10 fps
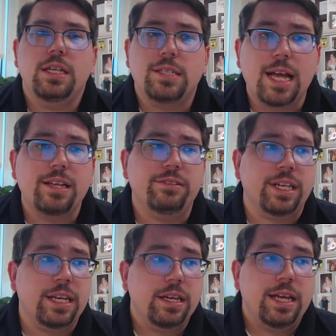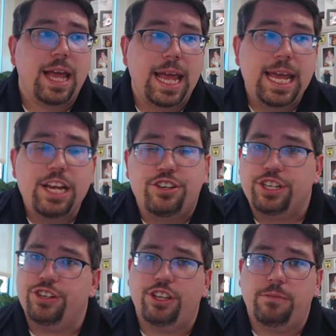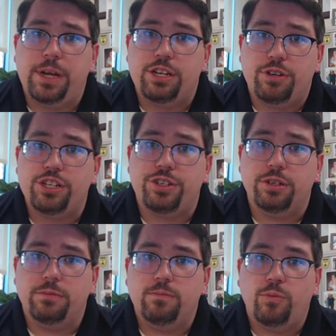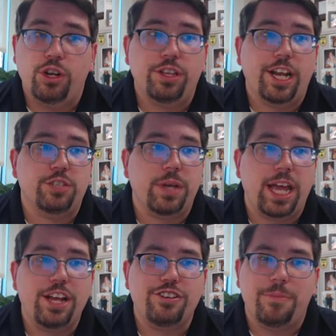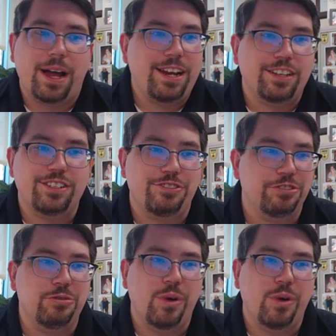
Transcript: Secondly, age is another major issue. We know that as we age, your body doesn't do